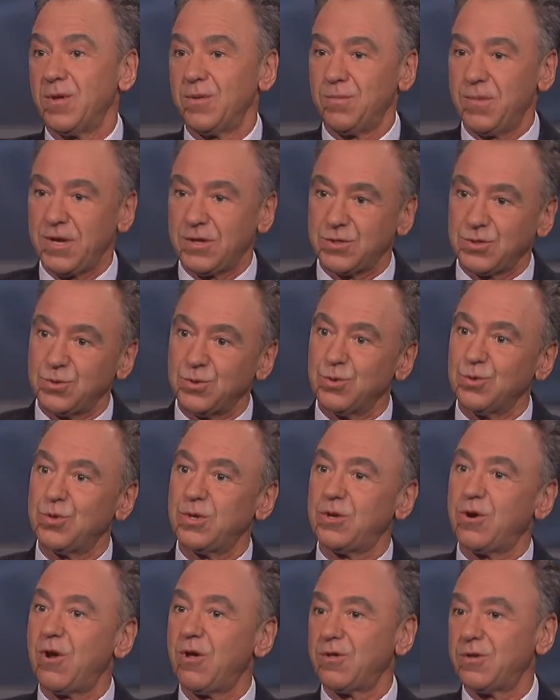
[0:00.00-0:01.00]
make sure
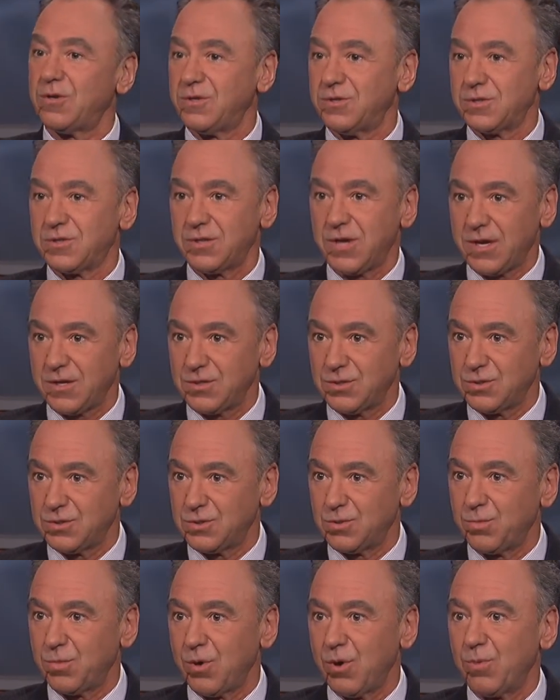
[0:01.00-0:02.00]
that all the dissection's
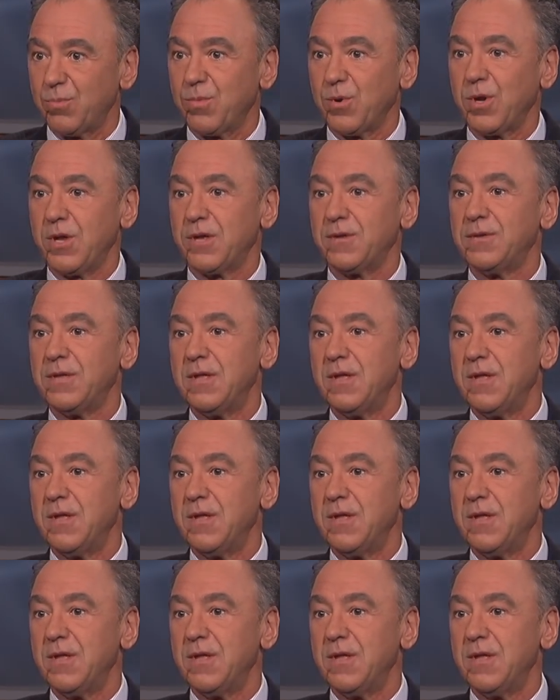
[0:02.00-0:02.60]
appropriate.